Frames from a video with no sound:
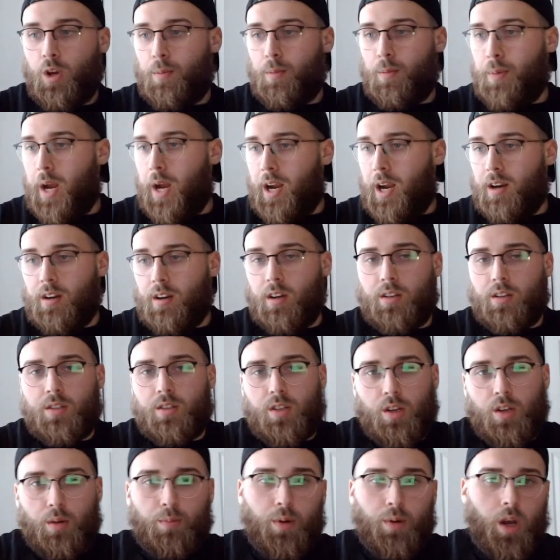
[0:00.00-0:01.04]
parents,
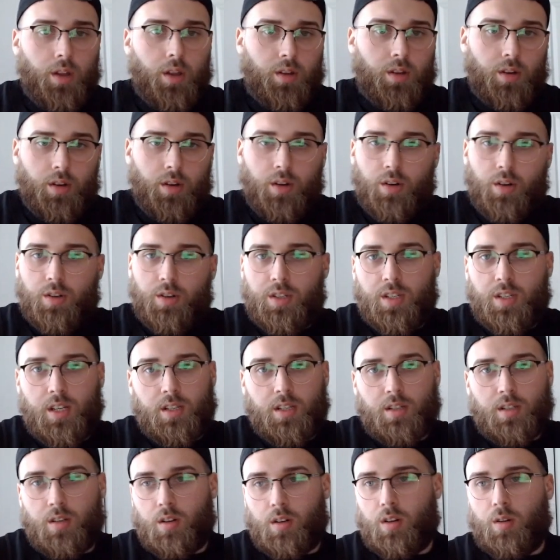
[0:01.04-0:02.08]
your brother, your
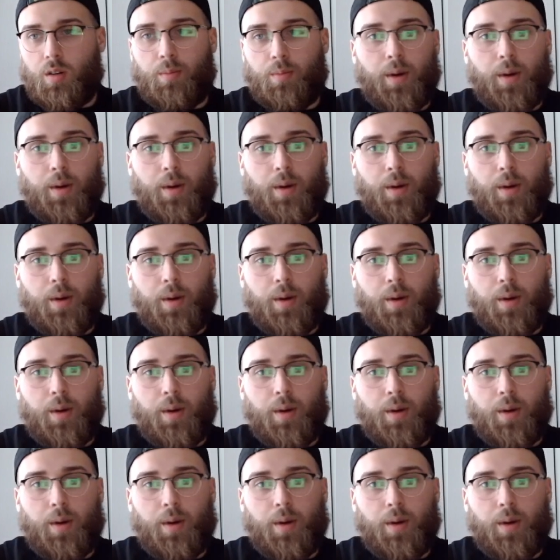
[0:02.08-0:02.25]
sister,